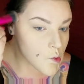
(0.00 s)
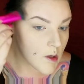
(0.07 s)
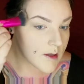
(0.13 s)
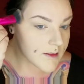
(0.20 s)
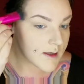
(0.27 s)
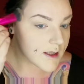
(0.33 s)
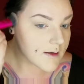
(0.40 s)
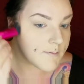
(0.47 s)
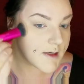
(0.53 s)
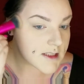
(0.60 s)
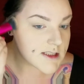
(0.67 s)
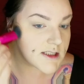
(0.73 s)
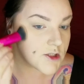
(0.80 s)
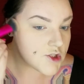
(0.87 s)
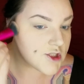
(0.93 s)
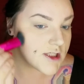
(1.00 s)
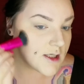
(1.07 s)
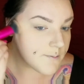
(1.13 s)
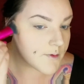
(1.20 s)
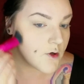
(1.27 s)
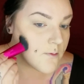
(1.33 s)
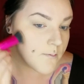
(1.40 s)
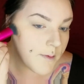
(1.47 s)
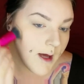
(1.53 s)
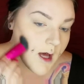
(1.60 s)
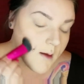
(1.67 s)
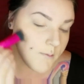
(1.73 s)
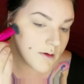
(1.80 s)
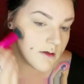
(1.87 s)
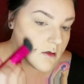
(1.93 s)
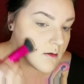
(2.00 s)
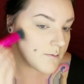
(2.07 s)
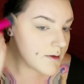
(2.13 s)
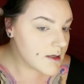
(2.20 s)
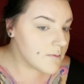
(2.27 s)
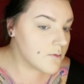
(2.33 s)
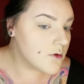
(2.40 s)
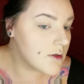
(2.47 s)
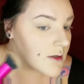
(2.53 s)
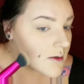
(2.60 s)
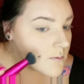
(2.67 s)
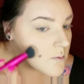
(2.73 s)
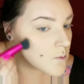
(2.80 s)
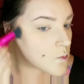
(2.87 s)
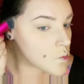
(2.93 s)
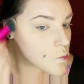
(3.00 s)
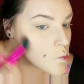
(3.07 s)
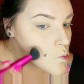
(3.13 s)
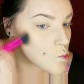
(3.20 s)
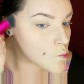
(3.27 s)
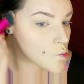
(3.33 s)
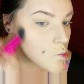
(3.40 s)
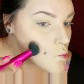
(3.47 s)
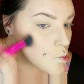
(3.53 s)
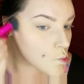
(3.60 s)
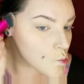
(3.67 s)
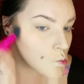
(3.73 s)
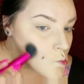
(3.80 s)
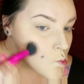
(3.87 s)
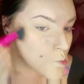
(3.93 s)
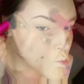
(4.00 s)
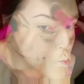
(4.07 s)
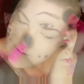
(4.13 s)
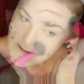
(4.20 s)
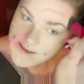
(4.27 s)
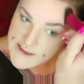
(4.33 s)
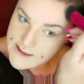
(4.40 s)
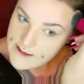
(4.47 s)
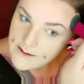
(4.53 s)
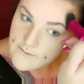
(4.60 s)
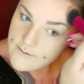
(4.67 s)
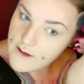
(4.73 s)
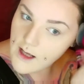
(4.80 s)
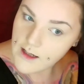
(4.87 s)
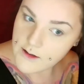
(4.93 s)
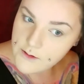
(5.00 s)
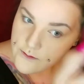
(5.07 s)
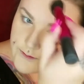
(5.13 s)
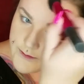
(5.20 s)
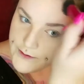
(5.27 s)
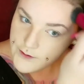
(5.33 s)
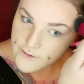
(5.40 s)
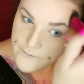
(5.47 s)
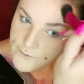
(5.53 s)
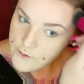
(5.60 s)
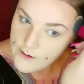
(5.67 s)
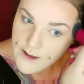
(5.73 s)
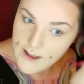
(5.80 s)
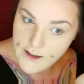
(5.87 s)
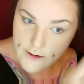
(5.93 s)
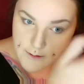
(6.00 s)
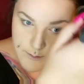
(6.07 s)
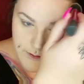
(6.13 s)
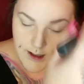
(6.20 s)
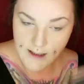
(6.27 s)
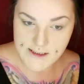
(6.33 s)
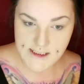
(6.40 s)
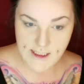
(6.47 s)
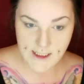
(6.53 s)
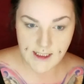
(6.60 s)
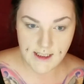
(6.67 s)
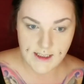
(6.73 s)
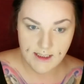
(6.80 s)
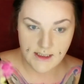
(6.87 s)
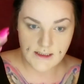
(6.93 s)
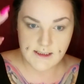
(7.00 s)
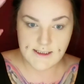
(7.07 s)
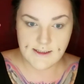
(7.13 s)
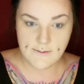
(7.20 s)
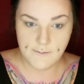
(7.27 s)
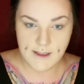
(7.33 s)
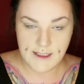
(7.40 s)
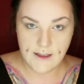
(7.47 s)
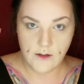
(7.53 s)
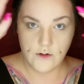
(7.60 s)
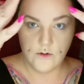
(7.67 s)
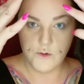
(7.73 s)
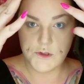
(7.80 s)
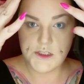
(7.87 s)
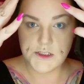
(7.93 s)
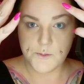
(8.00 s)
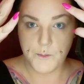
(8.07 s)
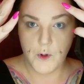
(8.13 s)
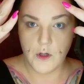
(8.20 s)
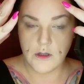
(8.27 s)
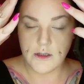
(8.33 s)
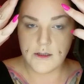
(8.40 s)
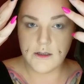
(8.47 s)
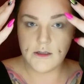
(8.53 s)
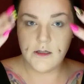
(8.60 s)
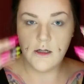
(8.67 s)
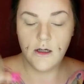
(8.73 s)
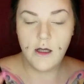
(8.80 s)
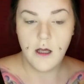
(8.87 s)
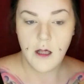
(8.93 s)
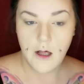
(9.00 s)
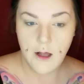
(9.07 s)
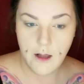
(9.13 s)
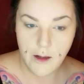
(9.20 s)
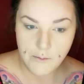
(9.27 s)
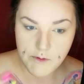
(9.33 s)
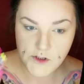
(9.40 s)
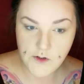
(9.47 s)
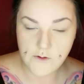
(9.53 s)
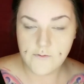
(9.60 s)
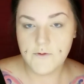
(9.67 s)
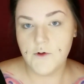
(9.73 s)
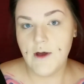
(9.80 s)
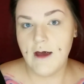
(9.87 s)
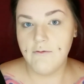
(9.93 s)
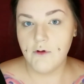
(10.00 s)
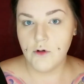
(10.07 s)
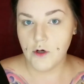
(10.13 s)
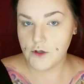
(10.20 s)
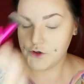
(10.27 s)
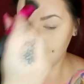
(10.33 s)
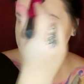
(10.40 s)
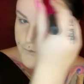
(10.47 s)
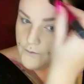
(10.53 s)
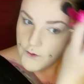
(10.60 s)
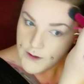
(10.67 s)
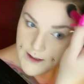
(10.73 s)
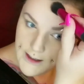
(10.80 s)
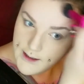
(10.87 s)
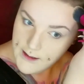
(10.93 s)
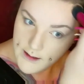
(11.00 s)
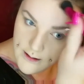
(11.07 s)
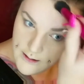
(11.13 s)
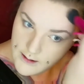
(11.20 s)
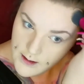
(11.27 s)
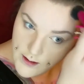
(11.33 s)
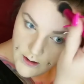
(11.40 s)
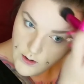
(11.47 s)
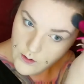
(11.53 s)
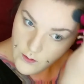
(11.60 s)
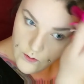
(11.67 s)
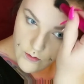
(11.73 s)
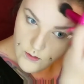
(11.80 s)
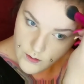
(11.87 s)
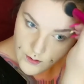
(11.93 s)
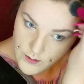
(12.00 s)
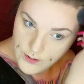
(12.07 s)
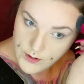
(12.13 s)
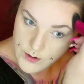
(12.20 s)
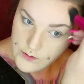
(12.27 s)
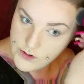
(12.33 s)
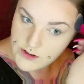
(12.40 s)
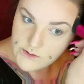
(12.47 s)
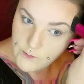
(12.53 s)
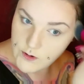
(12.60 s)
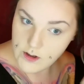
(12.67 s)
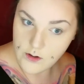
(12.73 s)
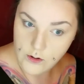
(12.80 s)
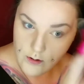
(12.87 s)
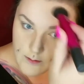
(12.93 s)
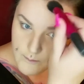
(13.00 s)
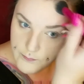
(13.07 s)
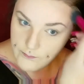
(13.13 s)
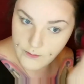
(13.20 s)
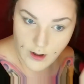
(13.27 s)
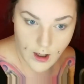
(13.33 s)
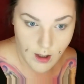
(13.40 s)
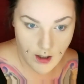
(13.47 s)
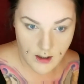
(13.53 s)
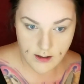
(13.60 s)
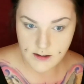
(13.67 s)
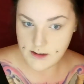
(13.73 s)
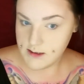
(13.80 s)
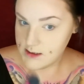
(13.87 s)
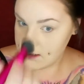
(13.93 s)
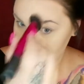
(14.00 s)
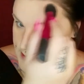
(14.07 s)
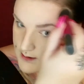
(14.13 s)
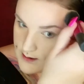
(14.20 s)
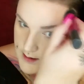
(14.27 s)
I think it makes the cheekbone pop a little bit more. The reasoning of contouring your forehead or bronzing it is to make it look smaller. So if you have a larger forehead, or you just want to look bronzed